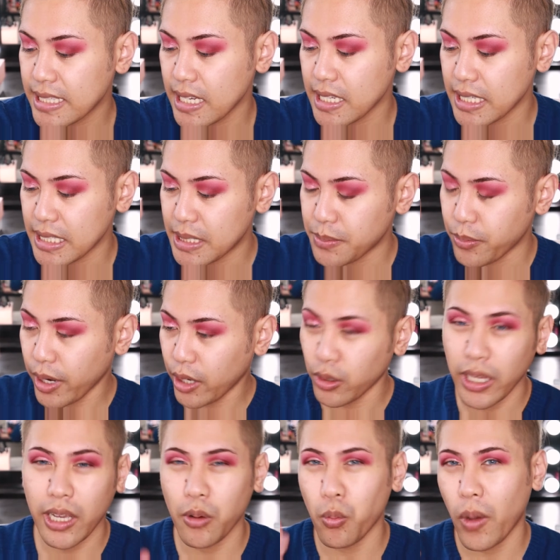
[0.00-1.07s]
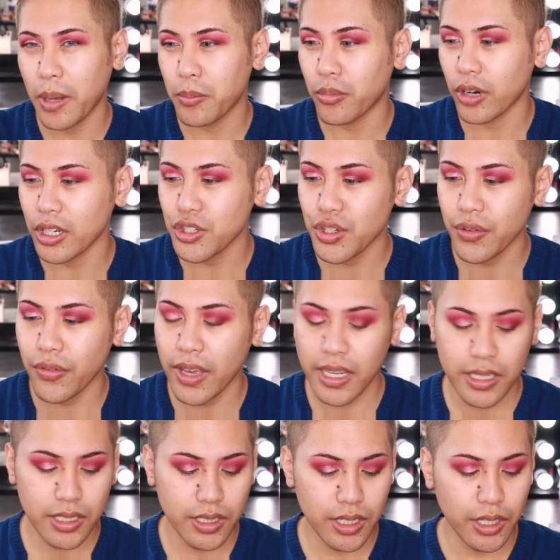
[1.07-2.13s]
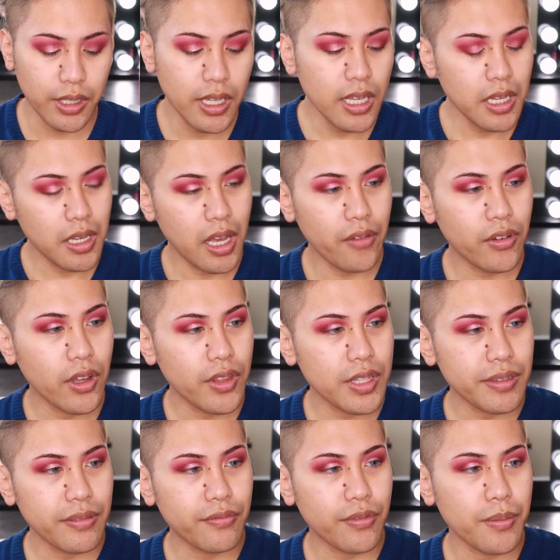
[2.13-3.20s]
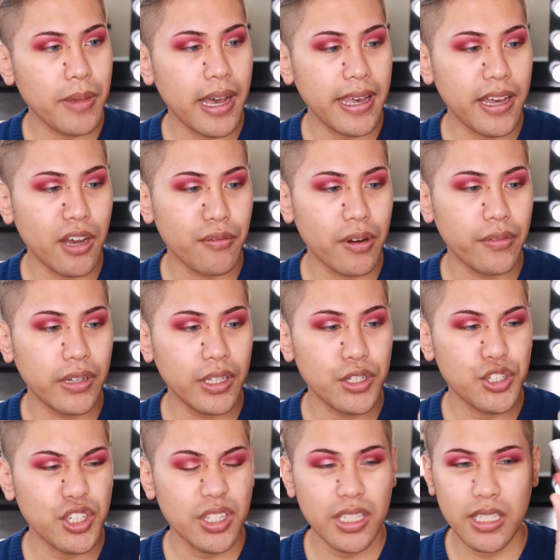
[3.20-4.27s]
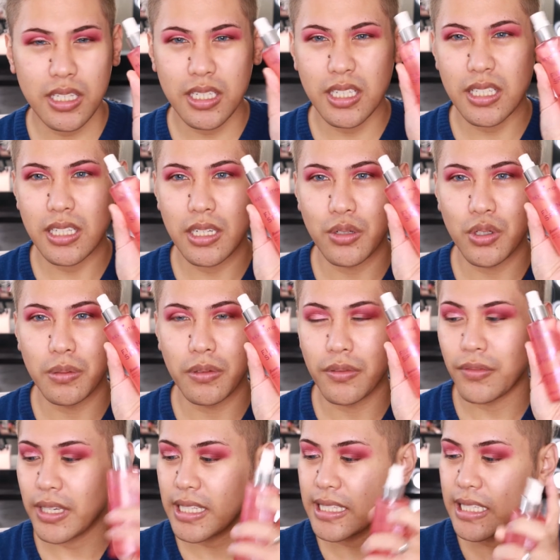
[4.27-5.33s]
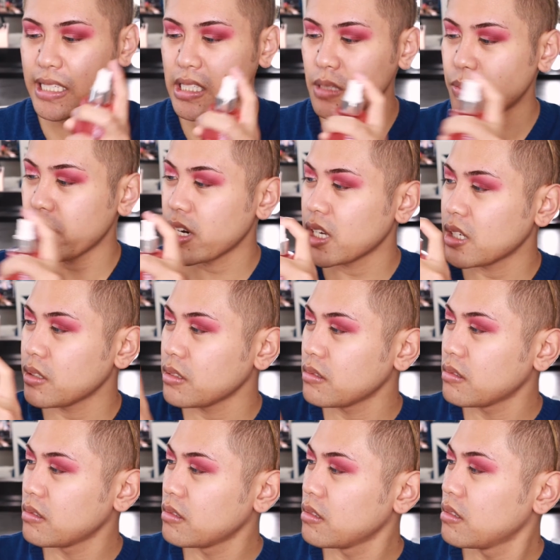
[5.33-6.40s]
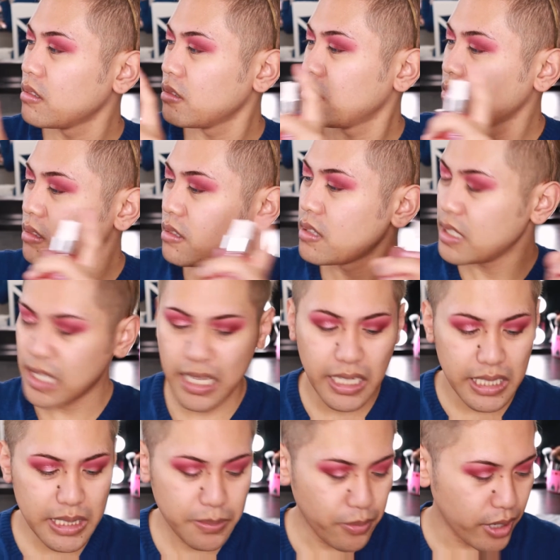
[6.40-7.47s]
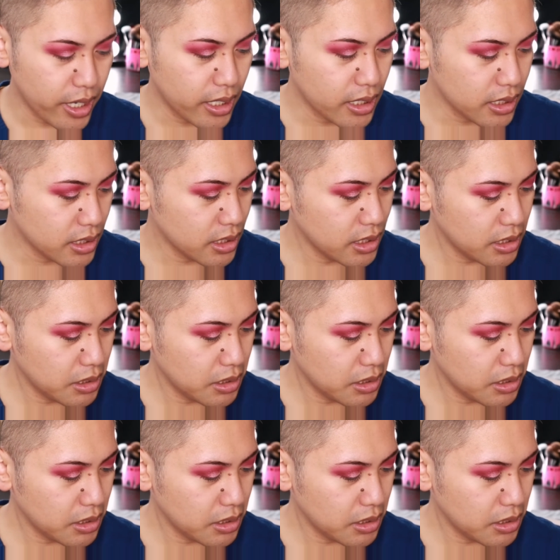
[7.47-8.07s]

setting spray or like a wet brush effect. So I've got this one from iHeart Revolution. This is just a normal fixing spray, setting spray.